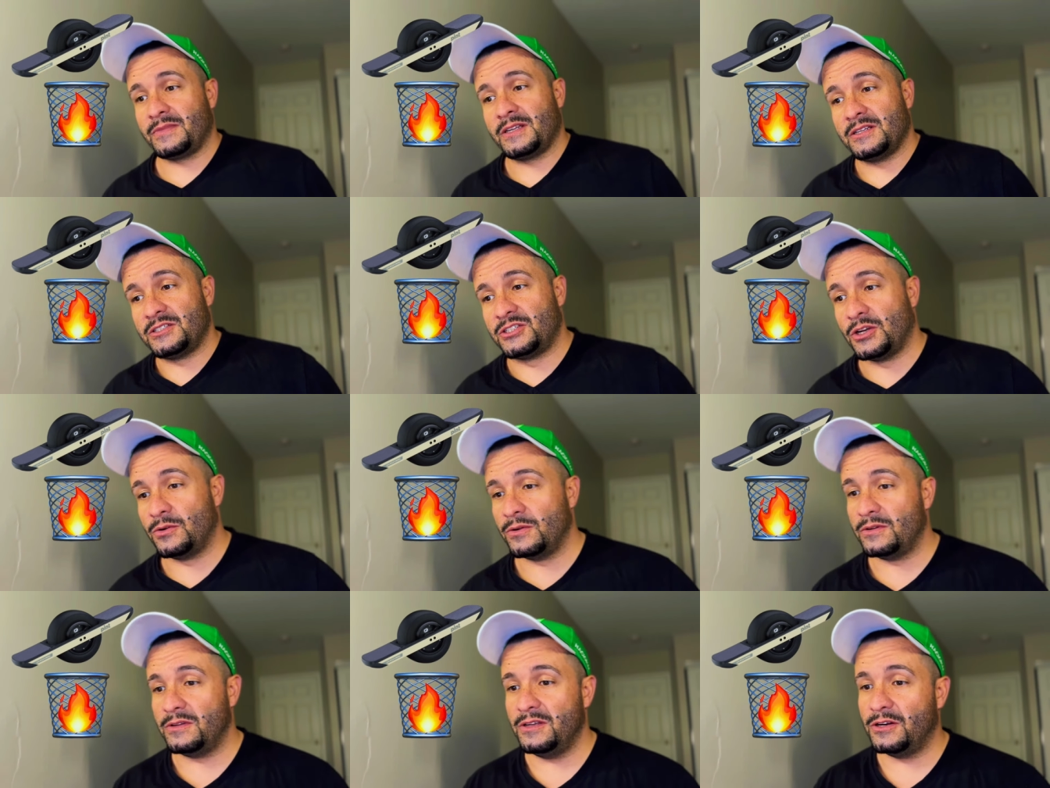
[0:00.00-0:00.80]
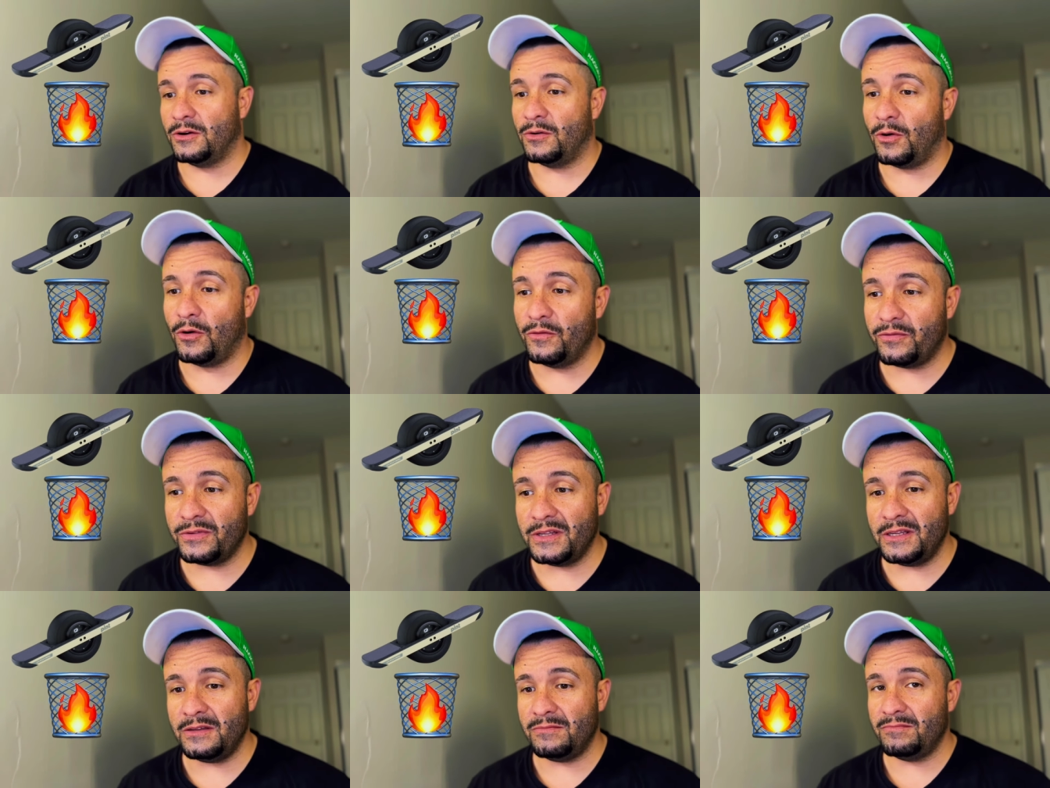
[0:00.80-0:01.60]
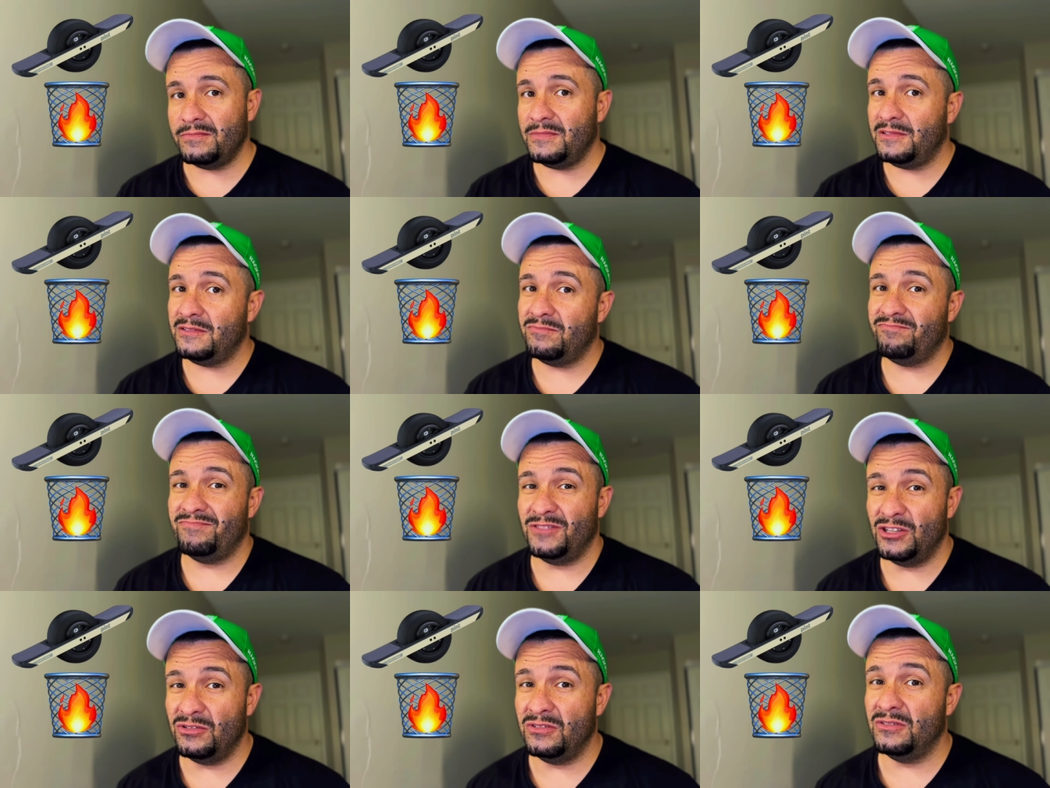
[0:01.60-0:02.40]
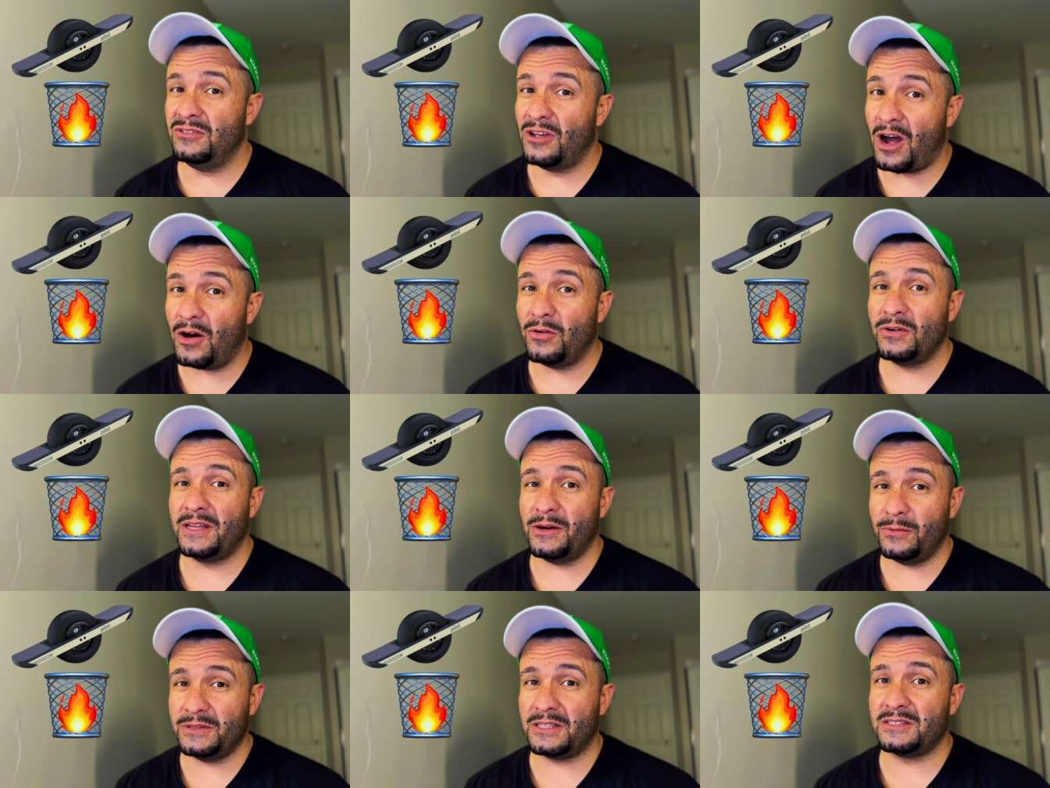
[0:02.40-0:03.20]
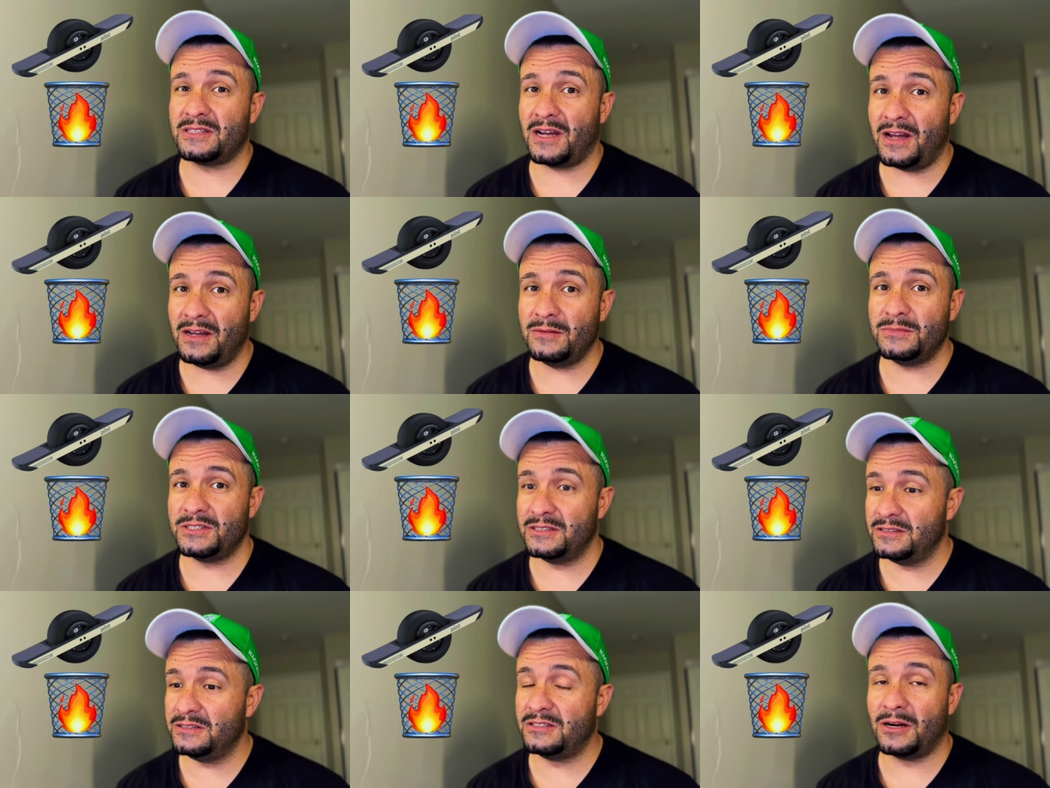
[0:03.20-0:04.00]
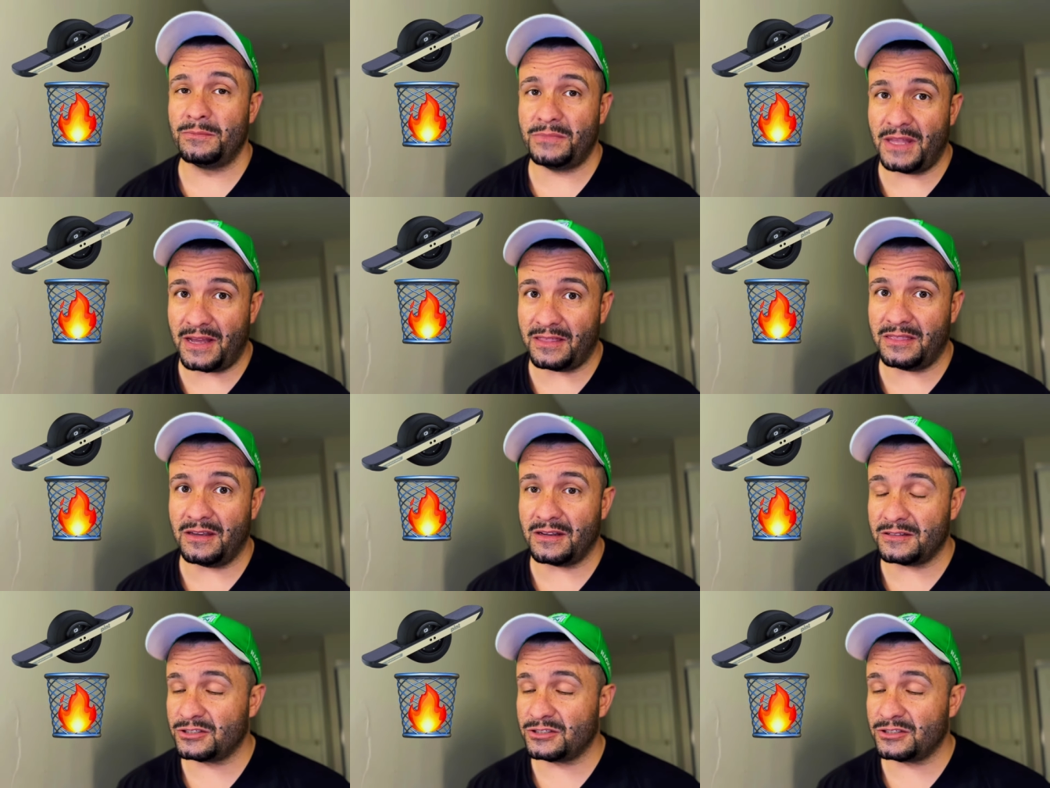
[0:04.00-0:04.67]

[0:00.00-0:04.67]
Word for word: So, you know, hopefully y'all get with the times and dump that thing.